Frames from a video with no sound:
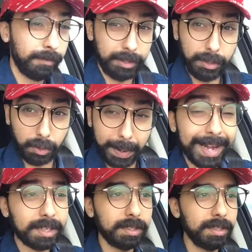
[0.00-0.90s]
for the
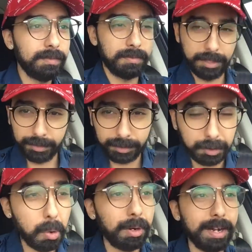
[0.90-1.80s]
director, for the
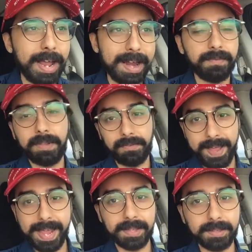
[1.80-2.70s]
story, and for the
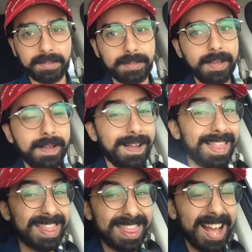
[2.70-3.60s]
fans.
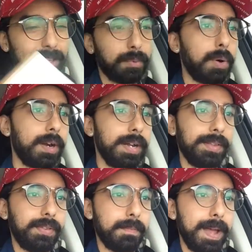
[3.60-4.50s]
That's where it
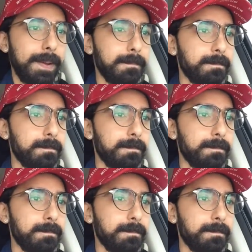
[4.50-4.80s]
needs to be.